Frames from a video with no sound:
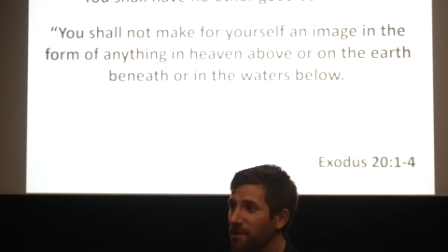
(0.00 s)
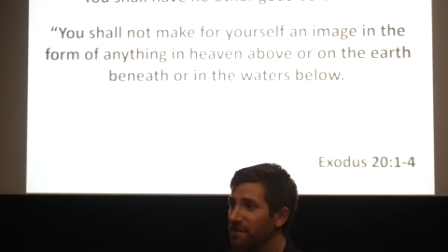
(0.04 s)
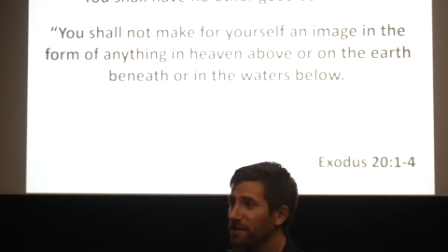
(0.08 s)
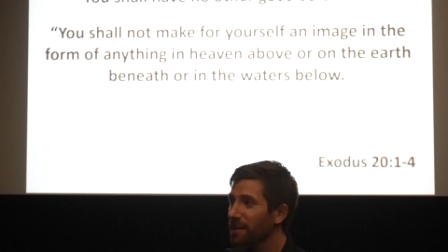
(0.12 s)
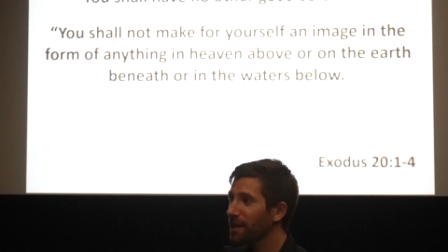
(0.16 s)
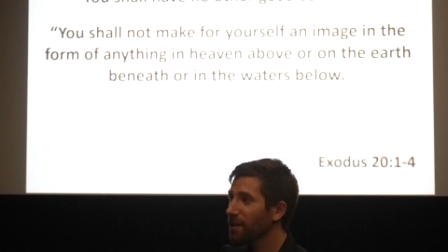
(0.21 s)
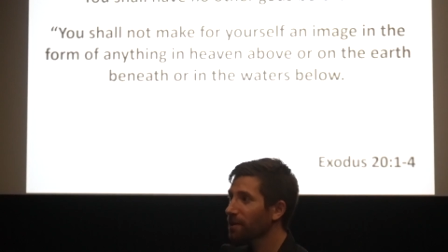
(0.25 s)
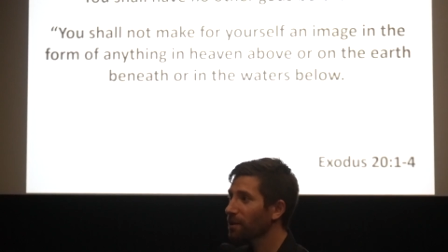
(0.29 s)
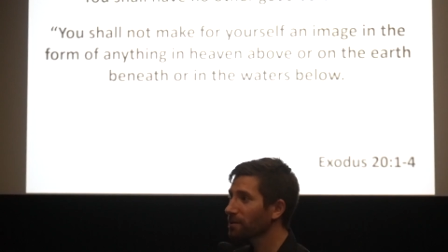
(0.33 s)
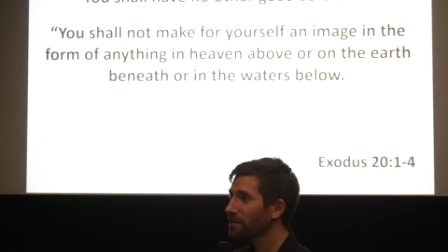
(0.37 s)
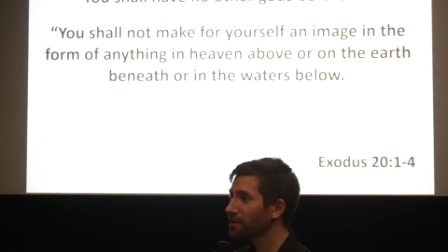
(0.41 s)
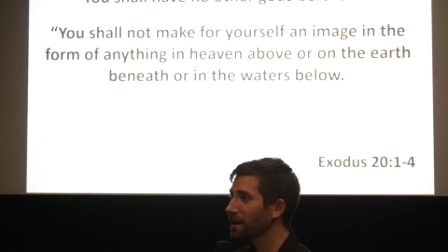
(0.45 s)

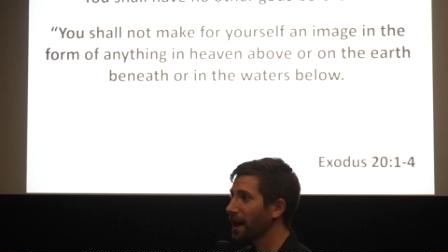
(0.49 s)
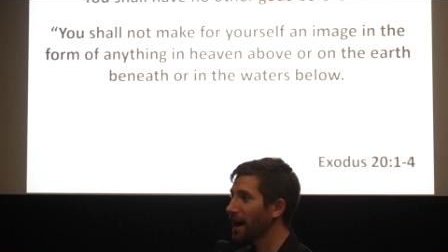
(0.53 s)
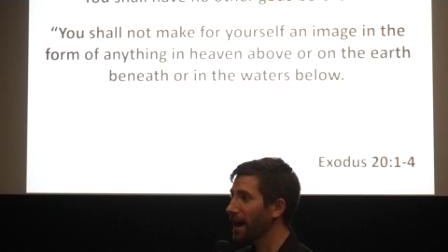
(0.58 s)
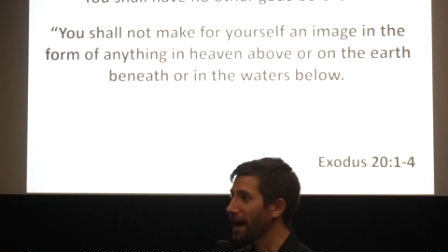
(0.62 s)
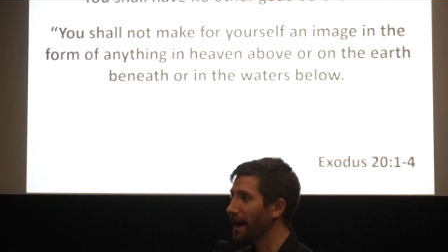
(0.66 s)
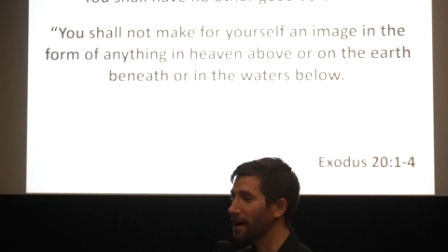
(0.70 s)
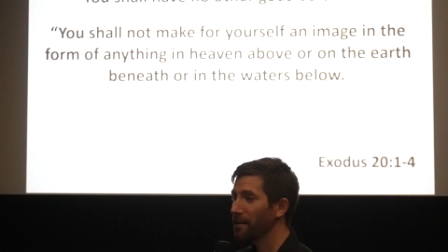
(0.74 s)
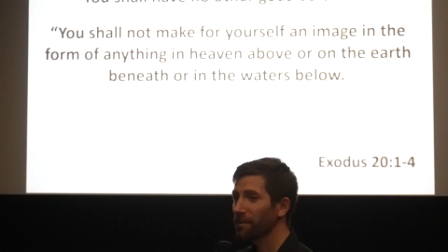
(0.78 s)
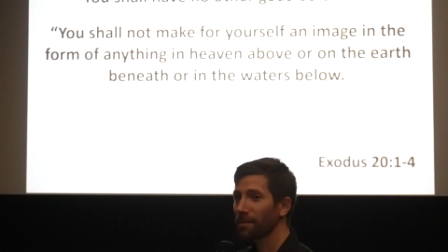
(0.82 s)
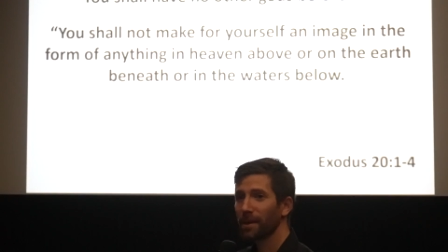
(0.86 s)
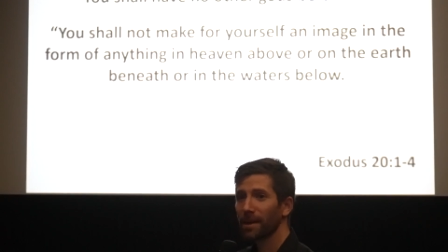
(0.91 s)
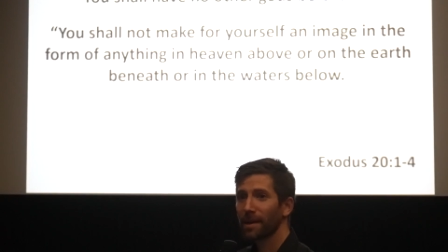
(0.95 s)
single
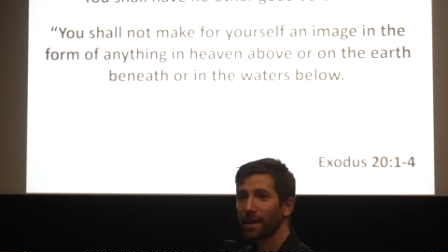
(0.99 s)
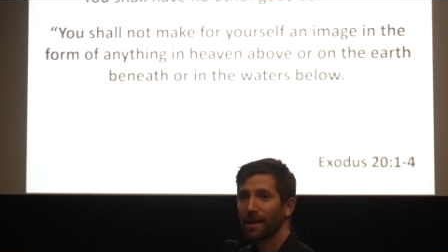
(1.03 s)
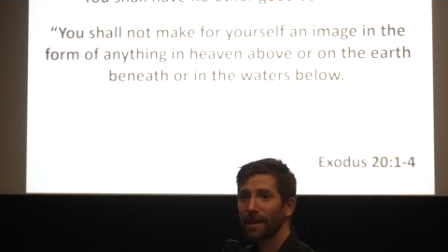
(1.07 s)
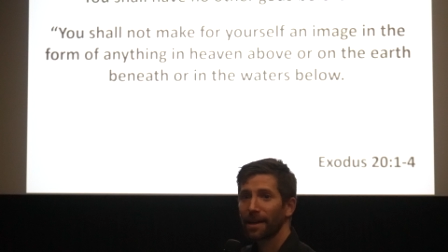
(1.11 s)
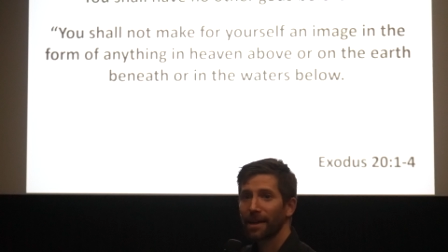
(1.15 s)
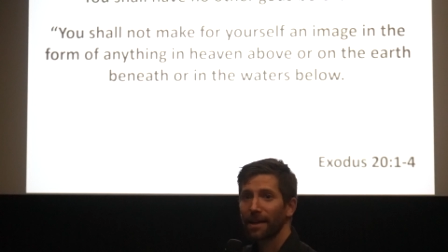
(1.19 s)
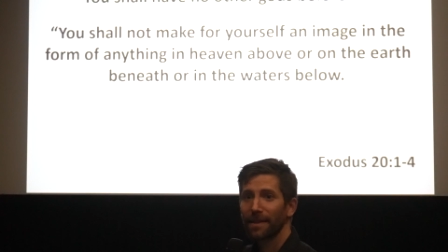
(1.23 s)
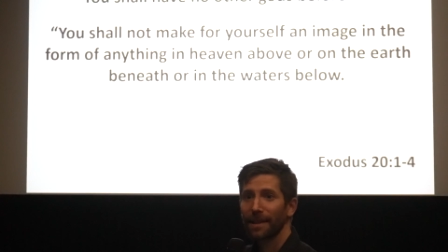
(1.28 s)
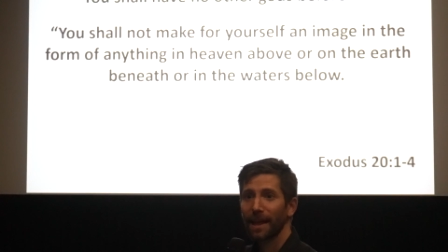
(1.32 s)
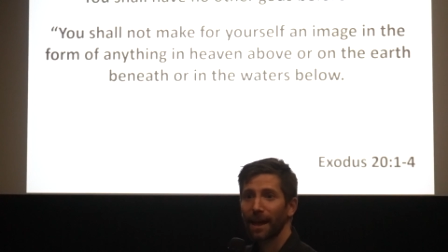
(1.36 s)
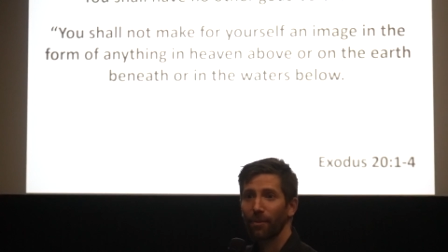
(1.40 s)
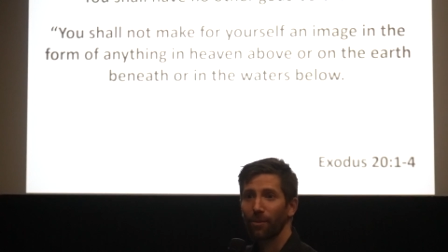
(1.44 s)
time
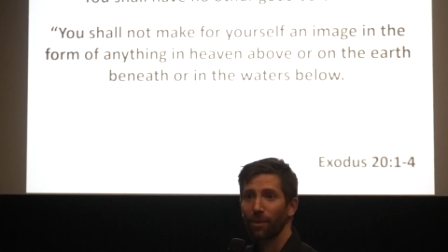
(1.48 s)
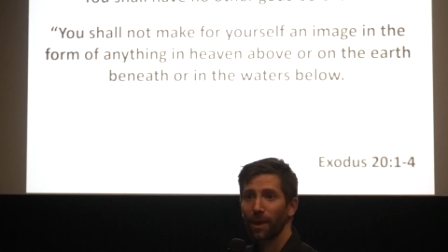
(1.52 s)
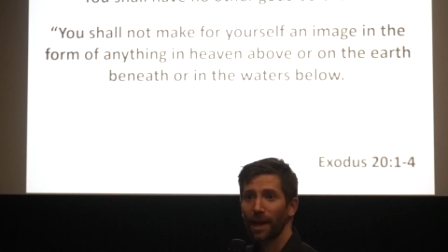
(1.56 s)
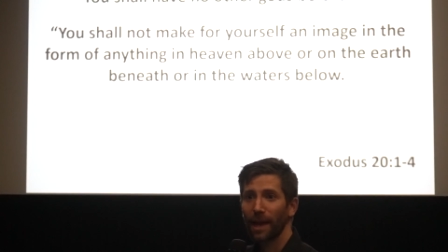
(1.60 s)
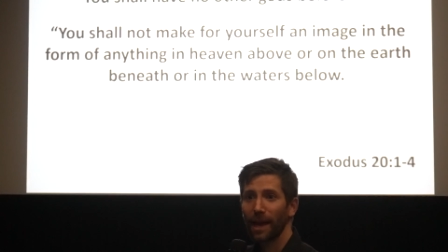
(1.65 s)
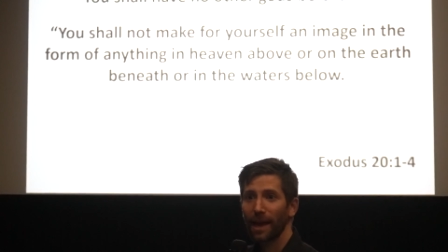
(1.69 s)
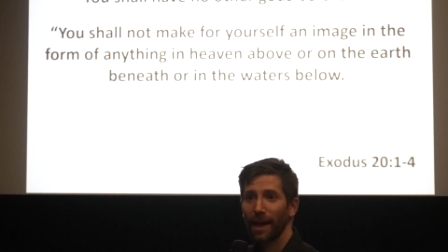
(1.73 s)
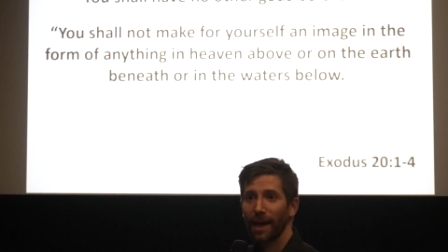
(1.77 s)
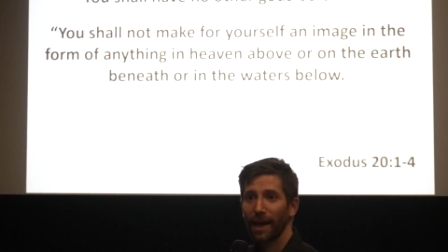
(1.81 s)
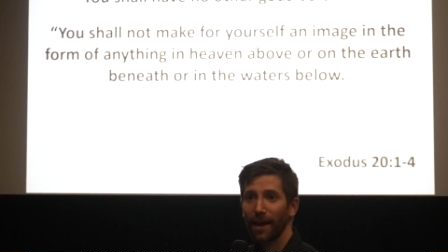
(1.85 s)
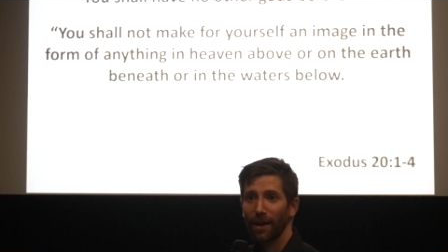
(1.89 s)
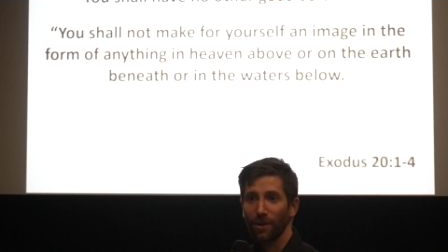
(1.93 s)
that
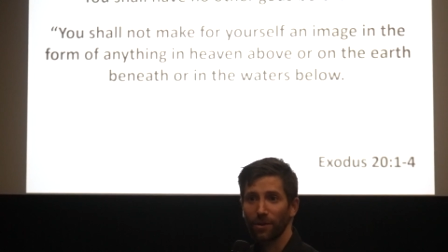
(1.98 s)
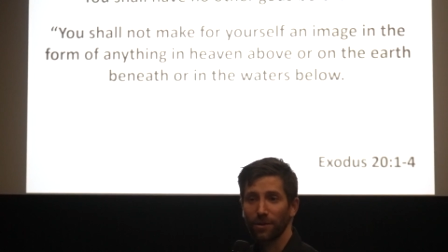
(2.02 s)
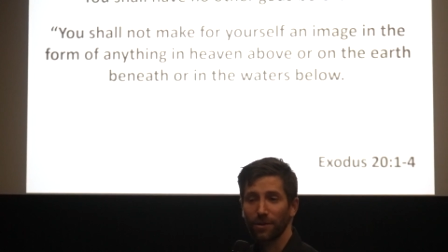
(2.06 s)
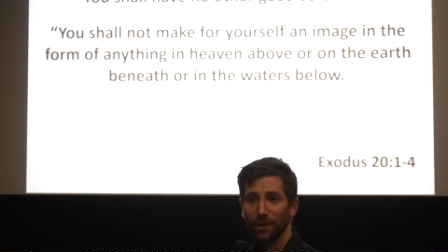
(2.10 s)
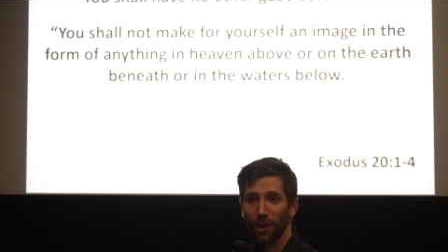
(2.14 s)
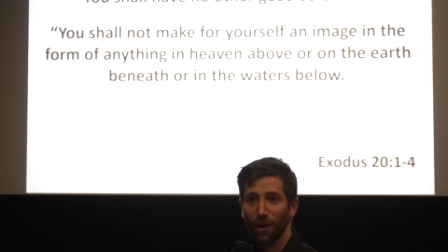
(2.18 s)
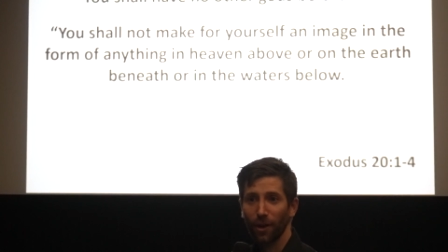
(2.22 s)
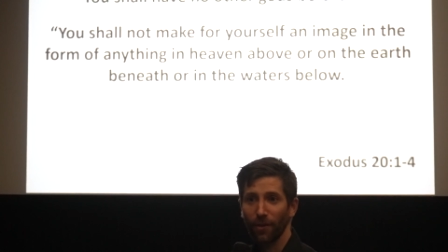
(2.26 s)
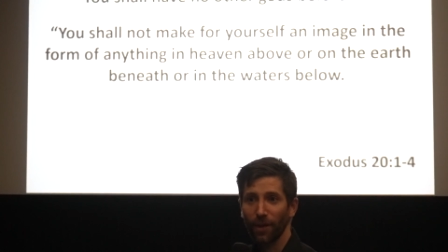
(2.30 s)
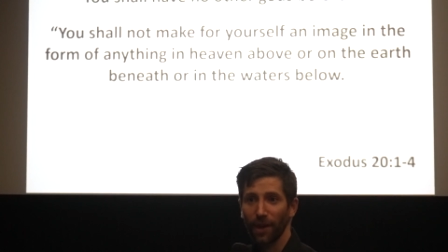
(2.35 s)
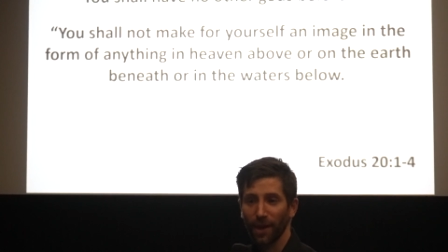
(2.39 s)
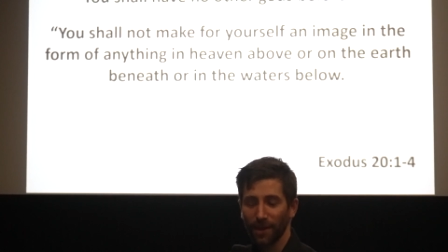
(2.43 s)
we held
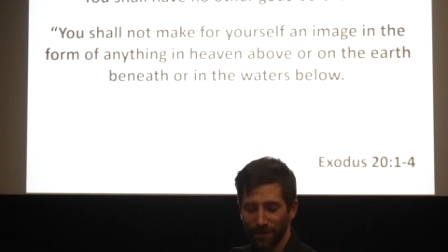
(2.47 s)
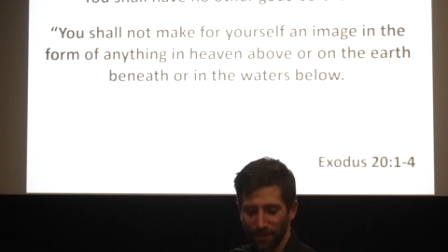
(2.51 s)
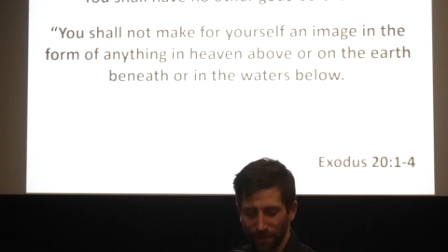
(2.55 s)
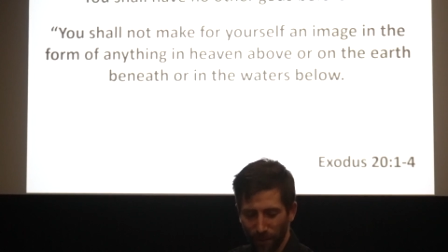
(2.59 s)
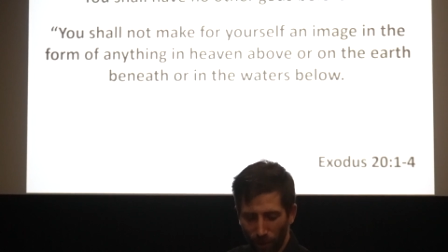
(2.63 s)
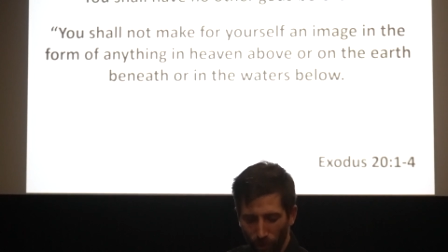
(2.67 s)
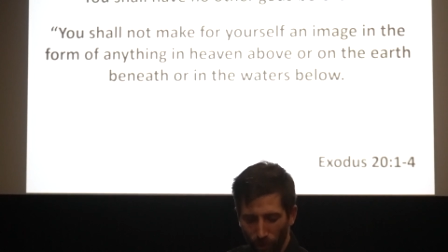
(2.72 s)
service,